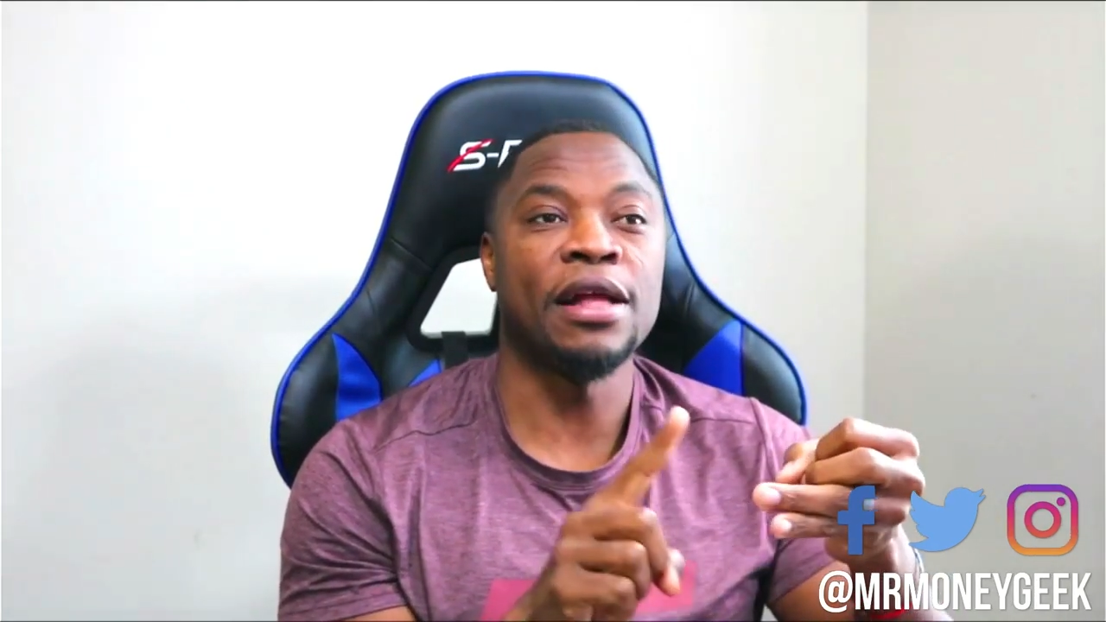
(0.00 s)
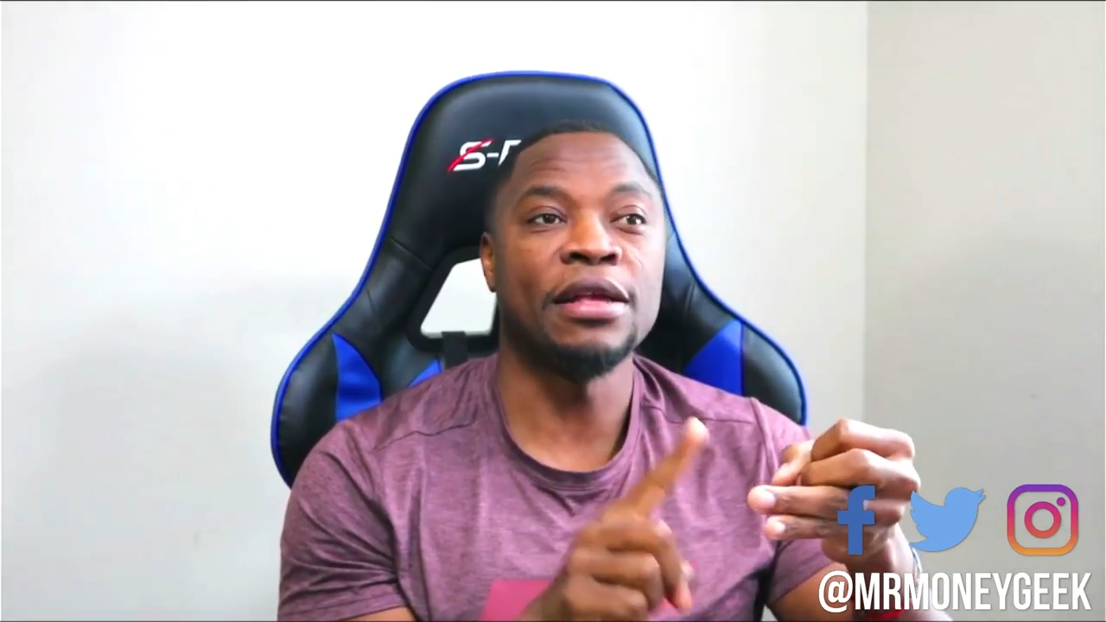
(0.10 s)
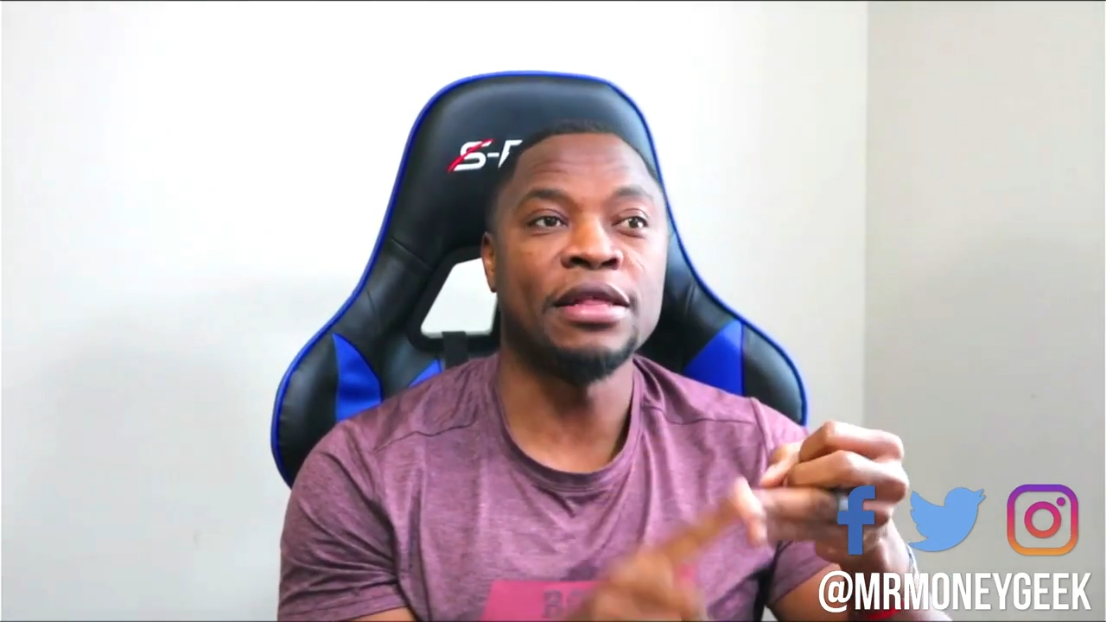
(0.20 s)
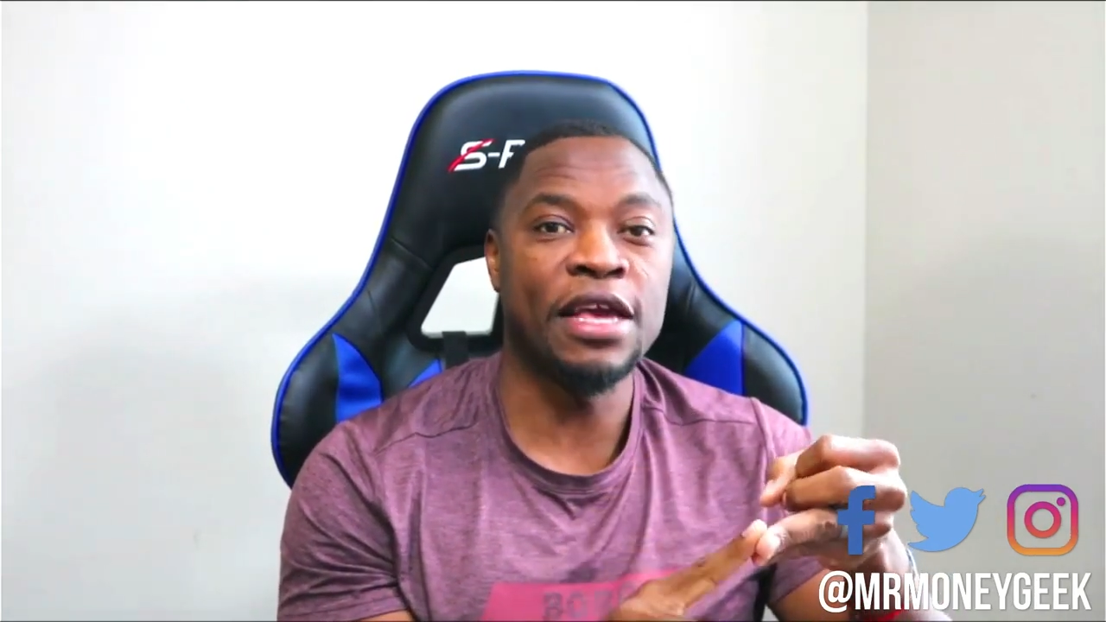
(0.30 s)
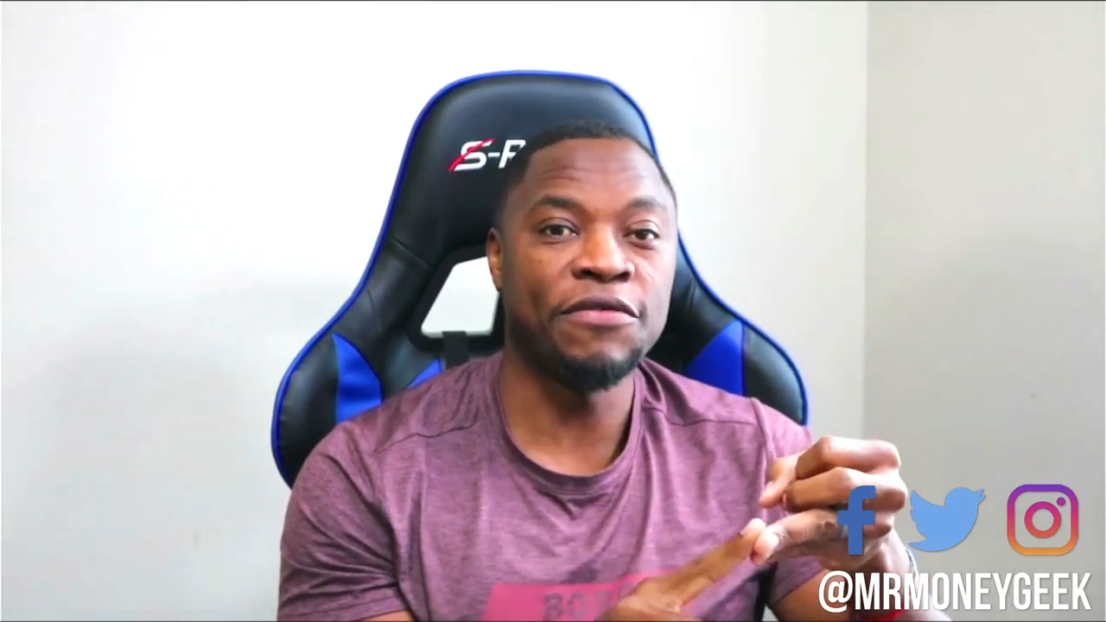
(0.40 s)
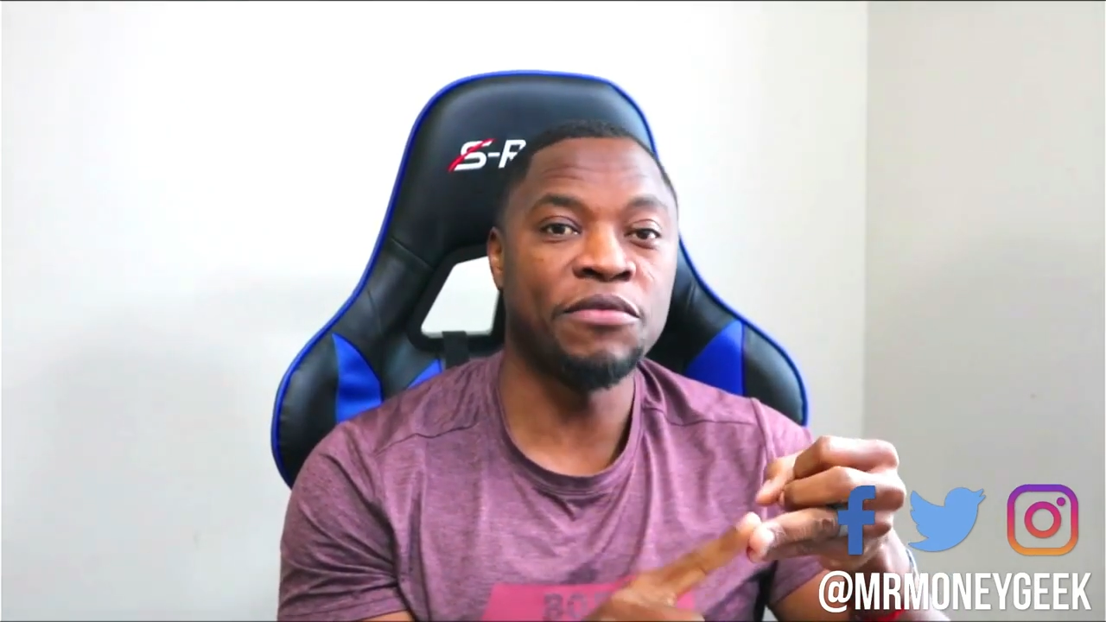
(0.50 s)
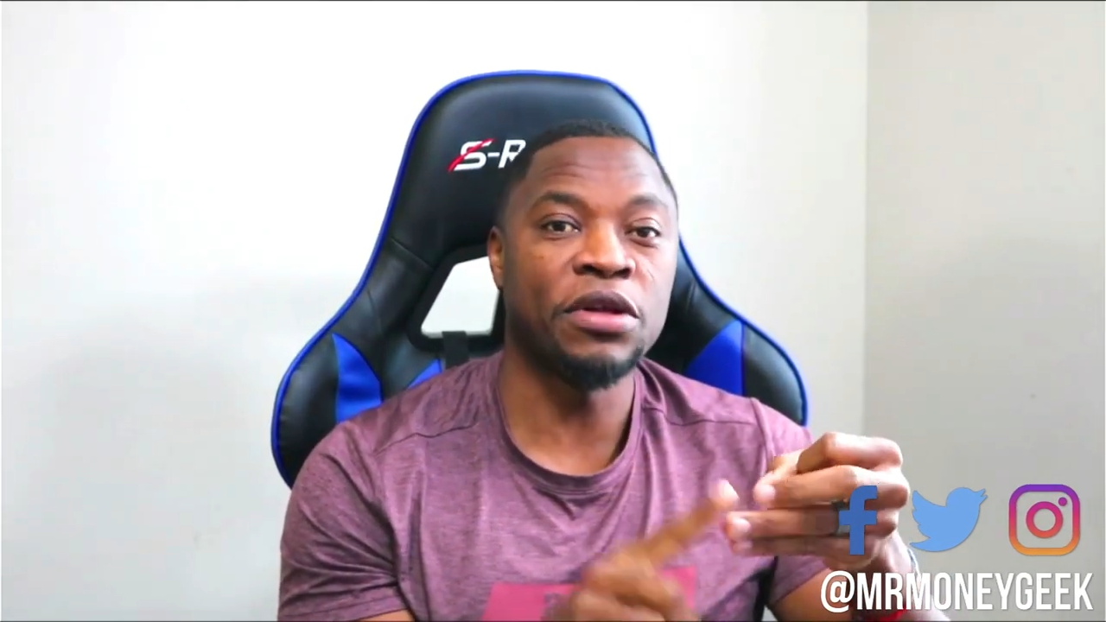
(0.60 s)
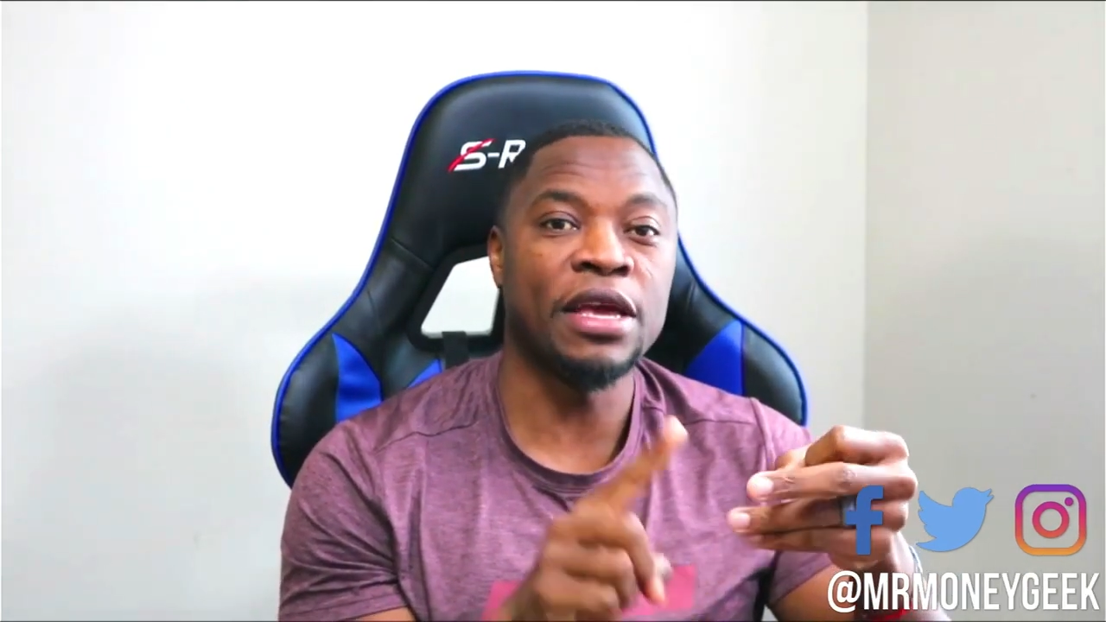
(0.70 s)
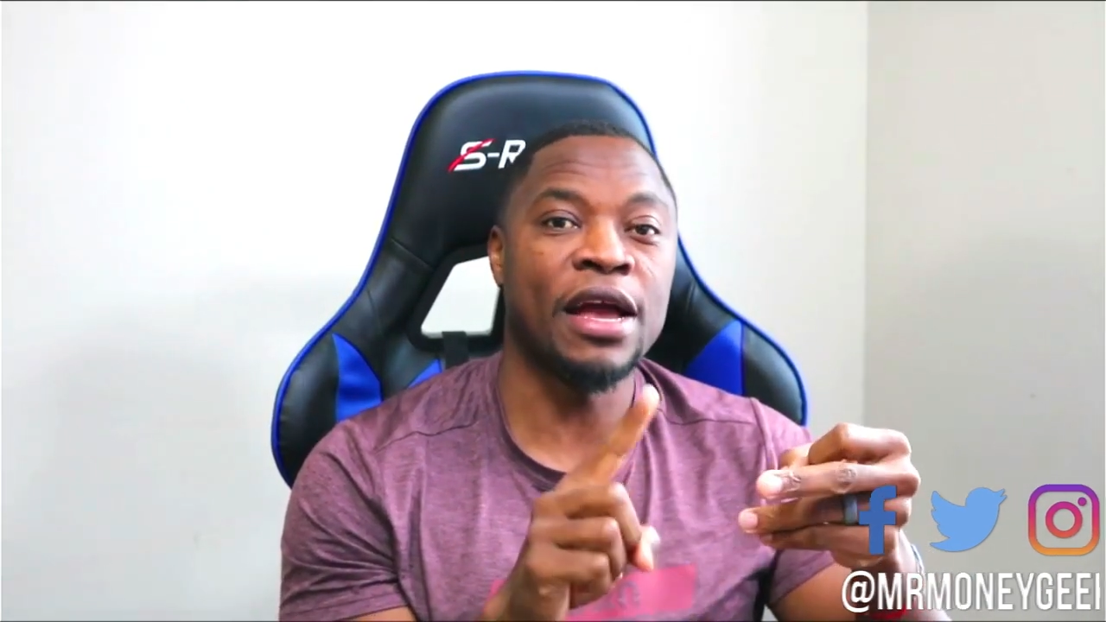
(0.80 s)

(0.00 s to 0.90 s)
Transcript: how to save money,